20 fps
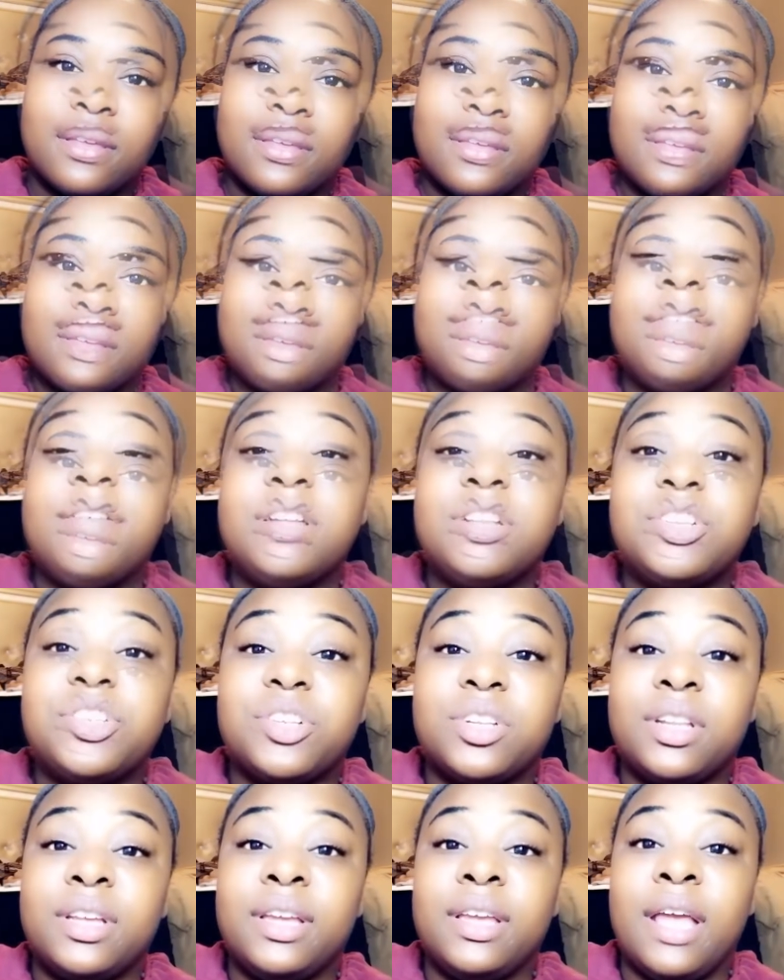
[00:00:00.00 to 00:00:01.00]

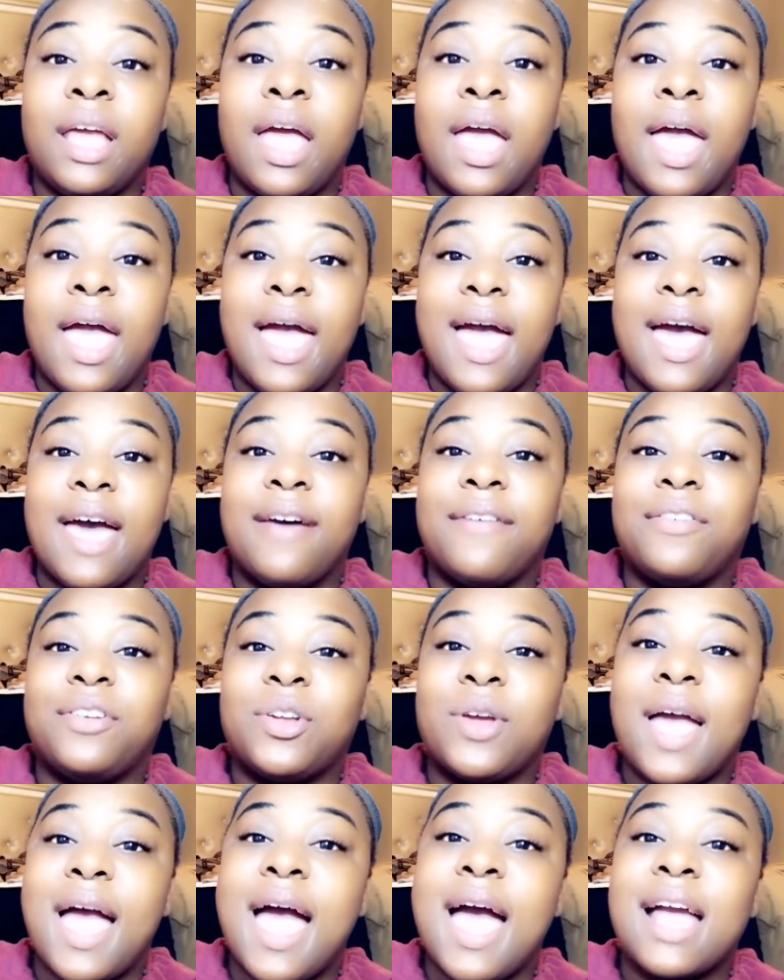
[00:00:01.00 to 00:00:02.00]
Eventually,
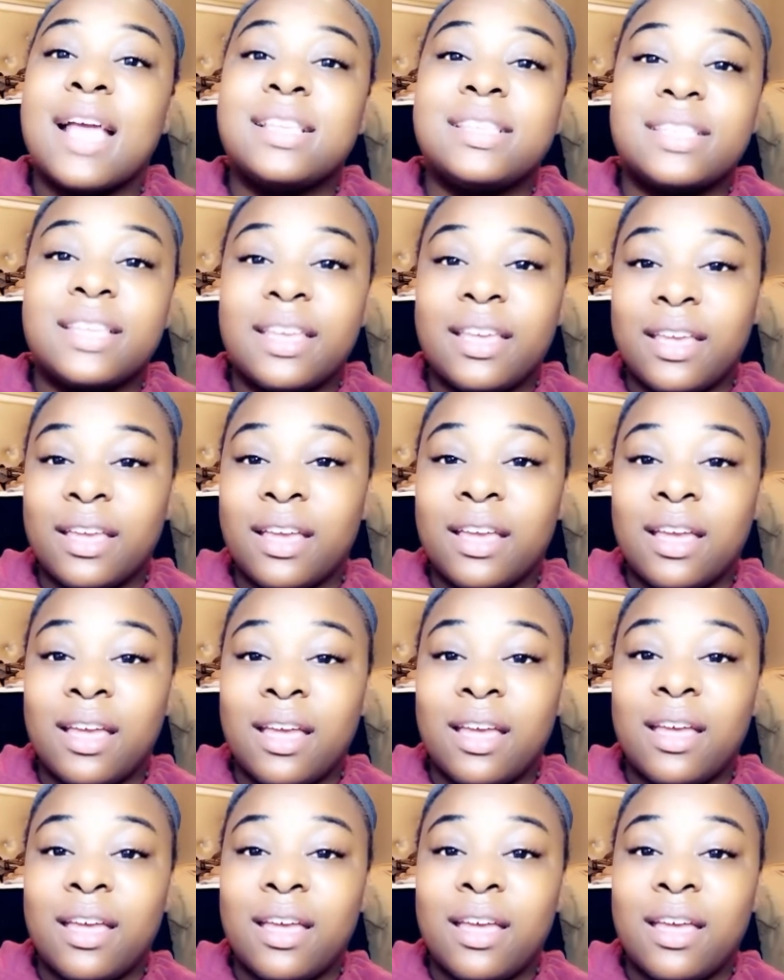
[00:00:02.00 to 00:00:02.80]
after asking